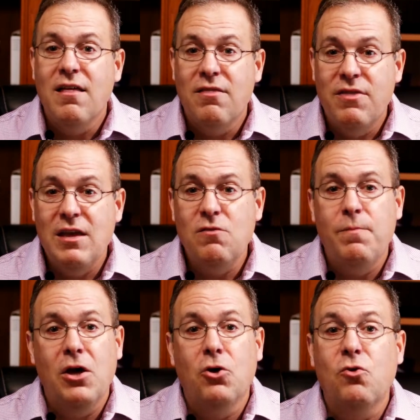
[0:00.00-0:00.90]
These
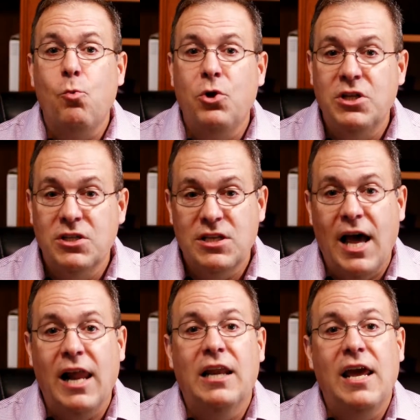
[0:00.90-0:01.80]
bills would
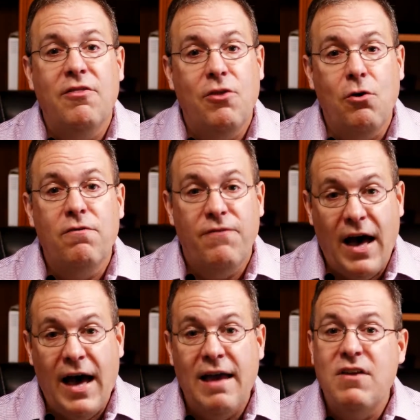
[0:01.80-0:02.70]
consolidate those
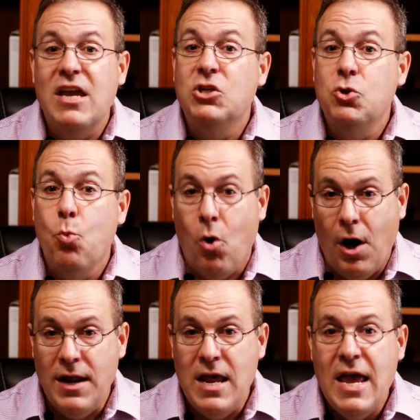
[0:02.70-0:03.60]
5 into
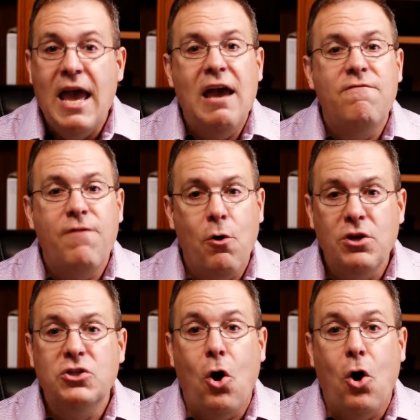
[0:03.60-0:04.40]
one and focus